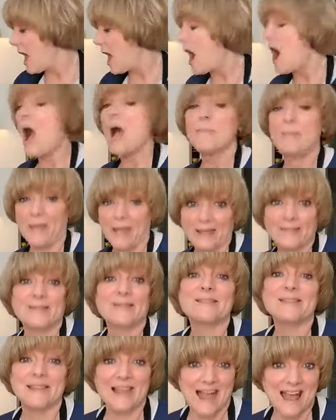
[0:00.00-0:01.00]
I baked
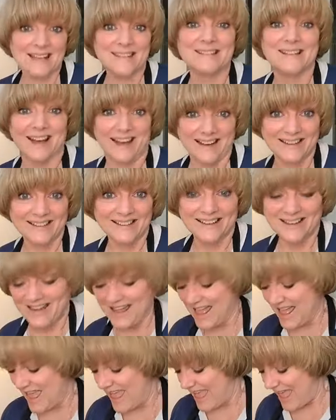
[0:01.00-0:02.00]
this last night,
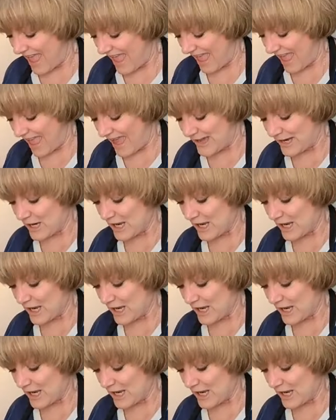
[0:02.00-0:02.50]
and